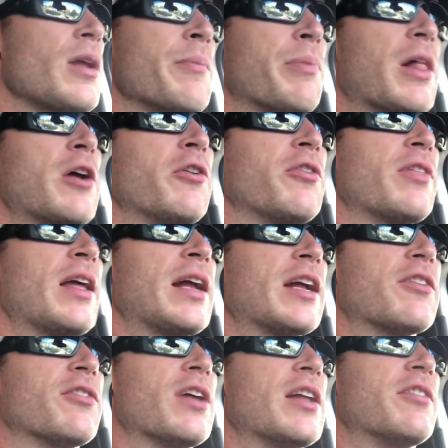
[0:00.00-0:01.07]
players think
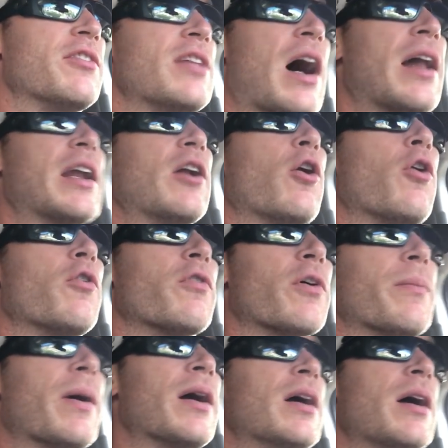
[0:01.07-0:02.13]
it's it's done and
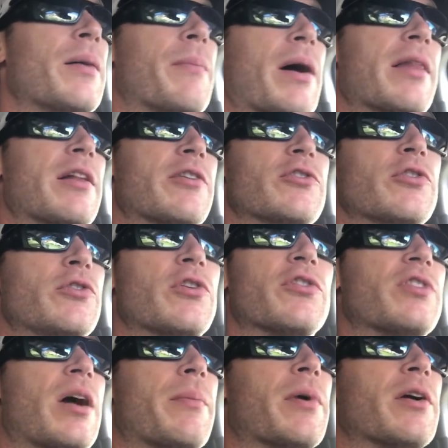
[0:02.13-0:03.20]
over by their junior
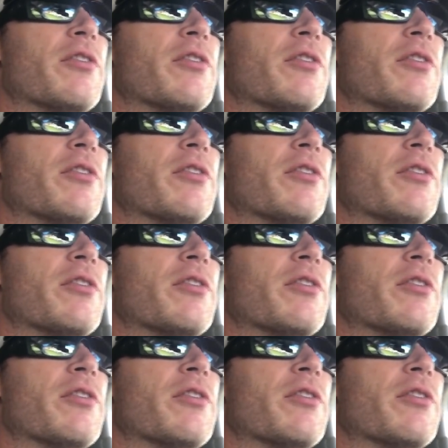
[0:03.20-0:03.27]
summer.